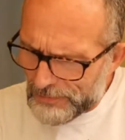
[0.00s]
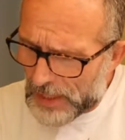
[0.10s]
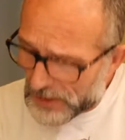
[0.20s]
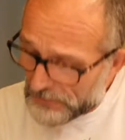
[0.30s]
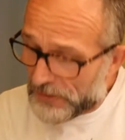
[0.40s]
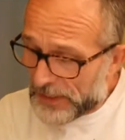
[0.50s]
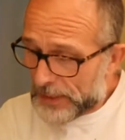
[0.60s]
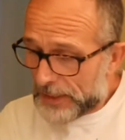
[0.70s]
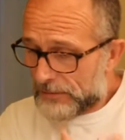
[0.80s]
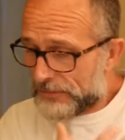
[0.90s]
then
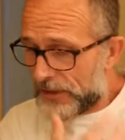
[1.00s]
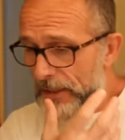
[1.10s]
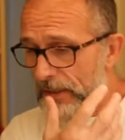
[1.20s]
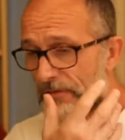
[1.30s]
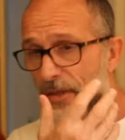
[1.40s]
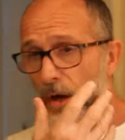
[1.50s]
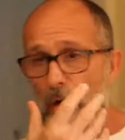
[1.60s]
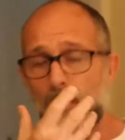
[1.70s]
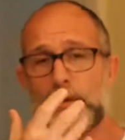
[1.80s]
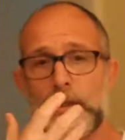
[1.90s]
finally you've
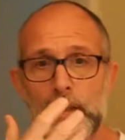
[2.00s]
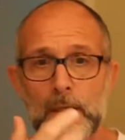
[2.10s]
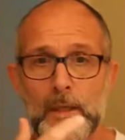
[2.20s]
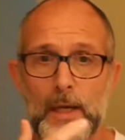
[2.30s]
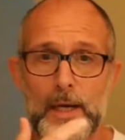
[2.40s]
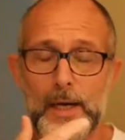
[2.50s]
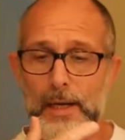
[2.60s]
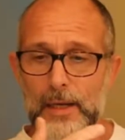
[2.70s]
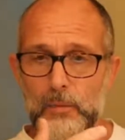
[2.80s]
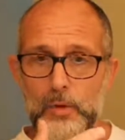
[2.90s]
got
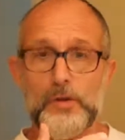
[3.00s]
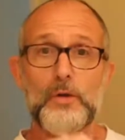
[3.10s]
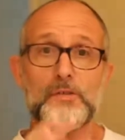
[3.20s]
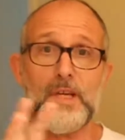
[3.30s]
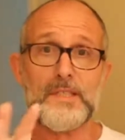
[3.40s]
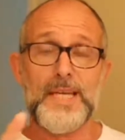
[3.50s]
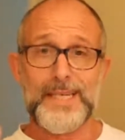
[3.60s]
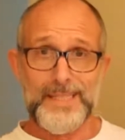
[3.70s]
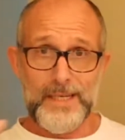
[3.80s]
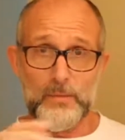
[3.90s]
what's called
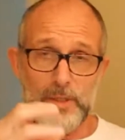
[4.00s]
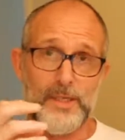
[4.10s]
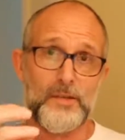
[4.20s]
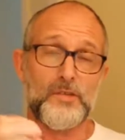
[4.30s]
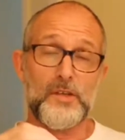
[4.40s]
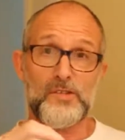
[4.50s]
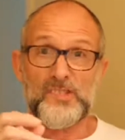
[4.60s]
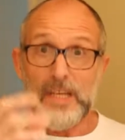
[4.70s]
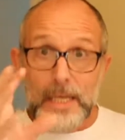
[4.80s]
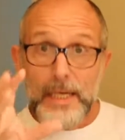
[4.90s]
zygtechnic, which is the
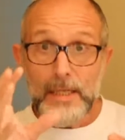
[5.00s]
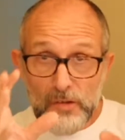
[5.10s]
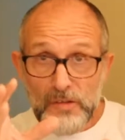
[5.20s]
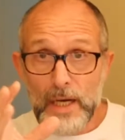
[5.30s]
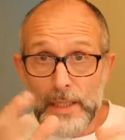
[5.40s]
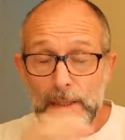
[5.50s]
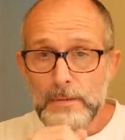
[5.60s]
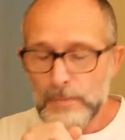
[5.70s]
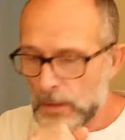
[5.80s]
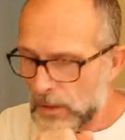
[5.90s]
seeking
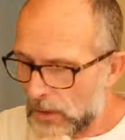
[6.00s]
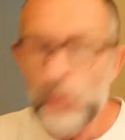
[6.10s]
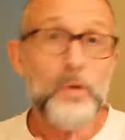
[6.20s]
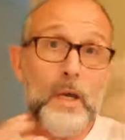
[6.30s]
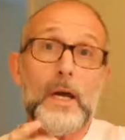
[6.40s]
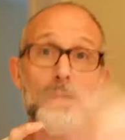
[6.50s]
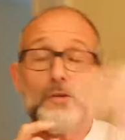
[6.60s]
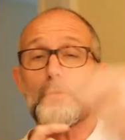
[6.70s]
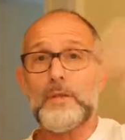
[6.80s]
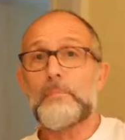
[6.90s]
style. Oh,
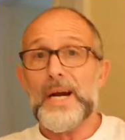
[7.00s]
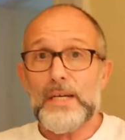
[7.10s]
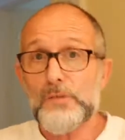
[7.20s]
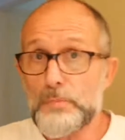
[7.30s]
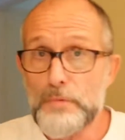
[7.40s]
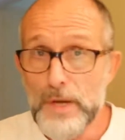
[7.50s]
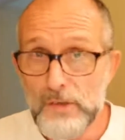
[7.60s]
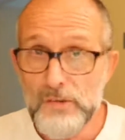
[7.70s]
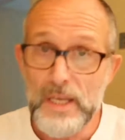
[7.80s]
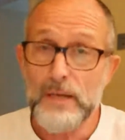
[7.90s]
sorry, the
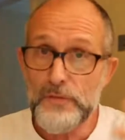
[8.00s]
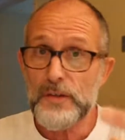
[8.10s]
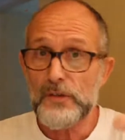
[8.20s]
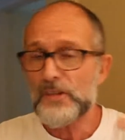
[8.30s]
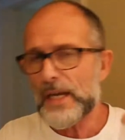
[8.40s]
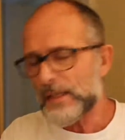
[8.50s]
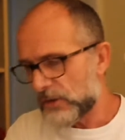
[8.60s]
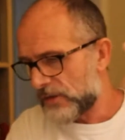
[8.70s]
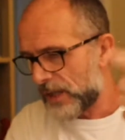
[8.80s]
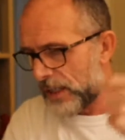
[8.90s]
Myers-Briggs thing for the
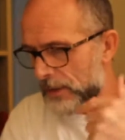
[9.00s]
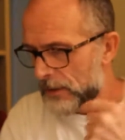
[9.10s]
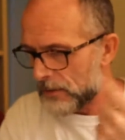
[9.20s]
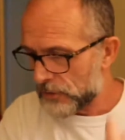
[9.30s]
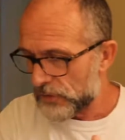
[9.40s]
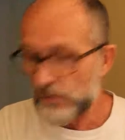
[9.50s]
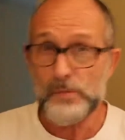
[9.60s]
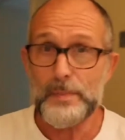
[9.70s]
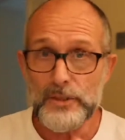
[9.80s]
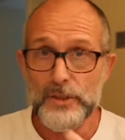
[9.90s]
second style, the
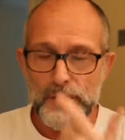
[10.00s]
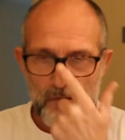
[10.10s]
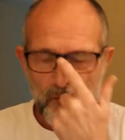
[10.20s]
suspension